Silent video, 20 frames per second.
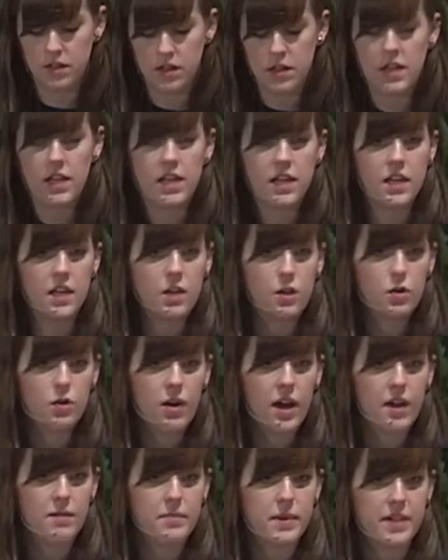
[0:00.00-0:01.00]
He who
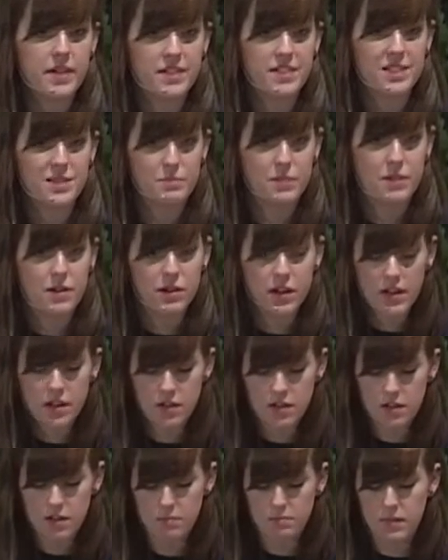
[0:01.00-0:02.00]
had been a spirit
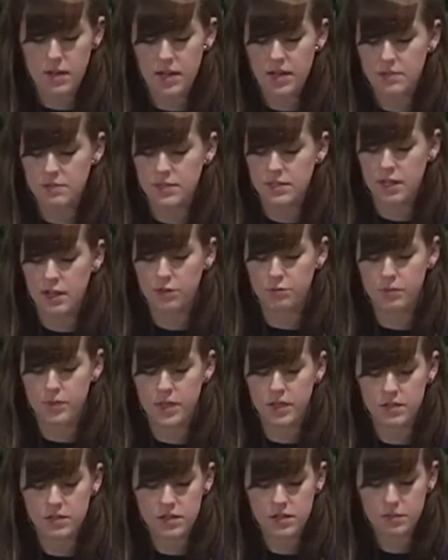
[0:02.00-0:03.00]
made himself
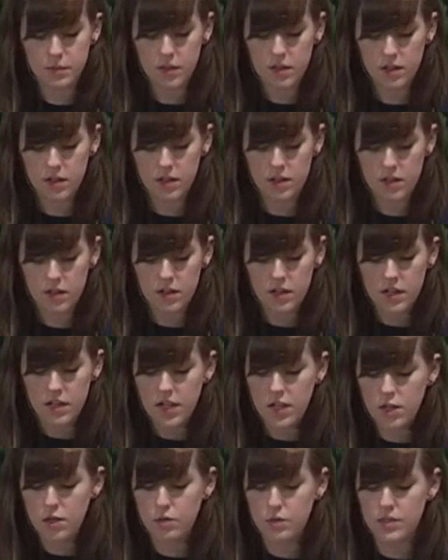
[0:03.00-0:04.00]
pierceable.
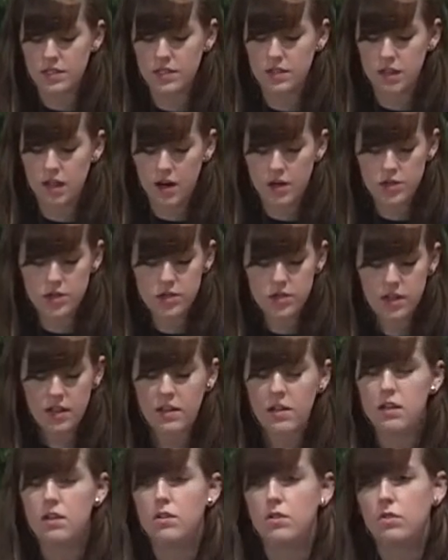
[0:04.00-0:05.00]
He who was larger than
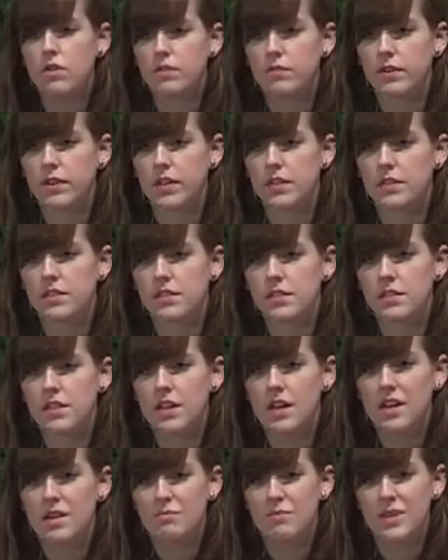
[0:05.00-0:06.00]
the universe
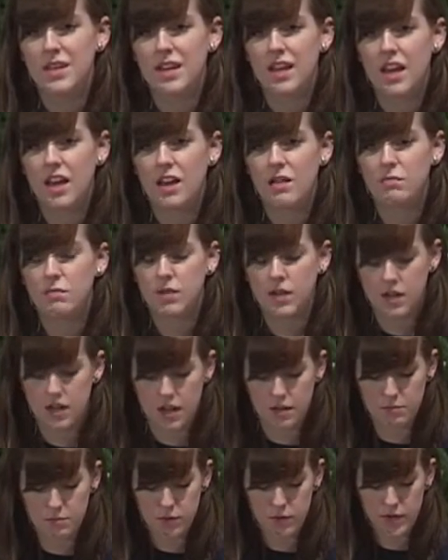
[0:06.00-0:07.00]
became an
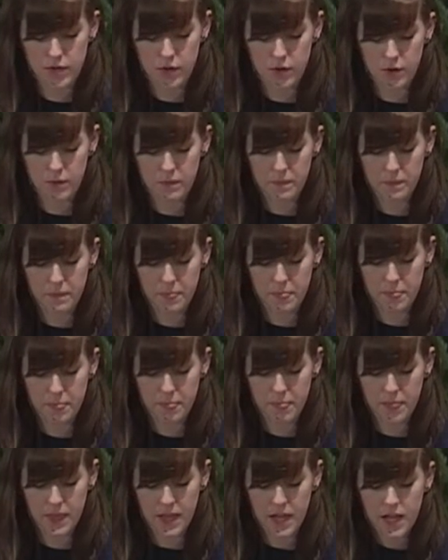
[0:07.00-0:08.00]
embryo.
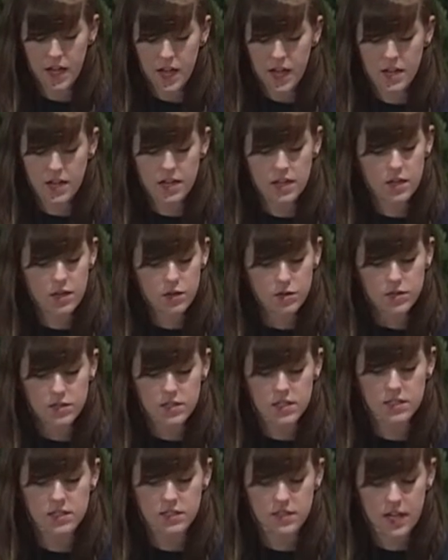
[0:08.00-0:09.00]
And he who
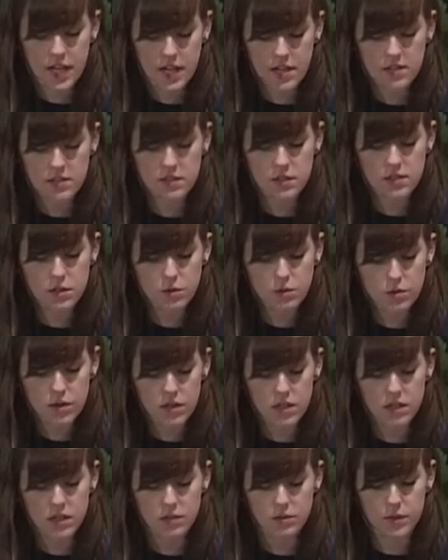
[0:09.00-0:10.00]
sustains the
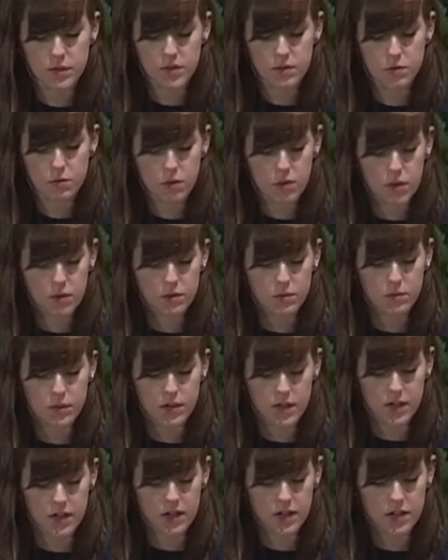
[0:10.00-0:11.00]
world with a
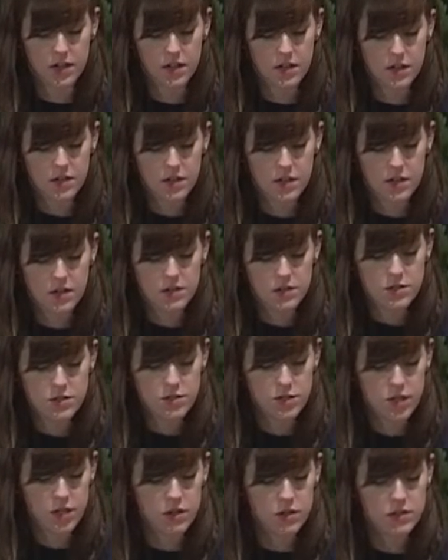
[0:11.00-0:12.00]
word
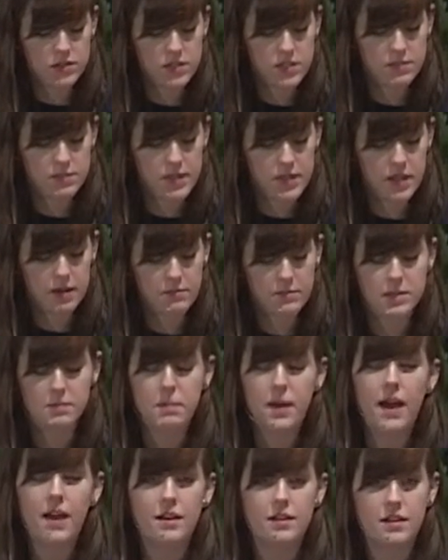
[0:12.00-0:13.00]
chose to become
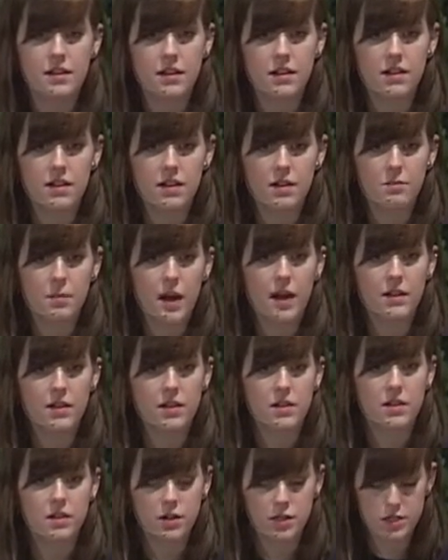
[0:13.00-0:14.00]
dependent upon the
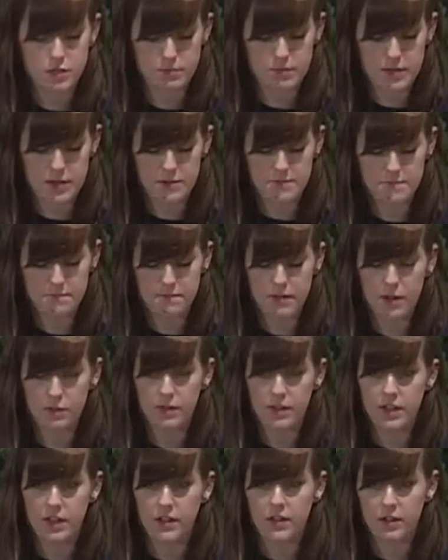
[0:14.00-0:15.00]
nourishment of
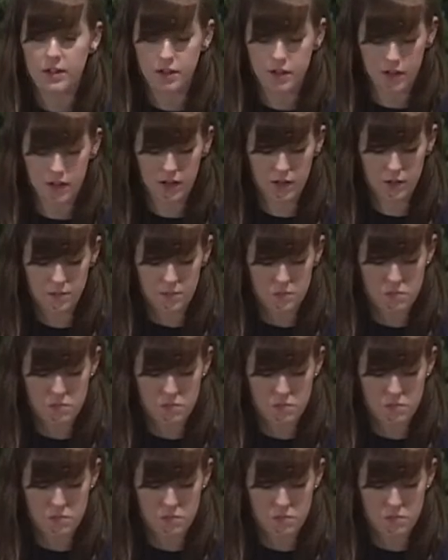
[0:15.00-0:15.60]
a young girl.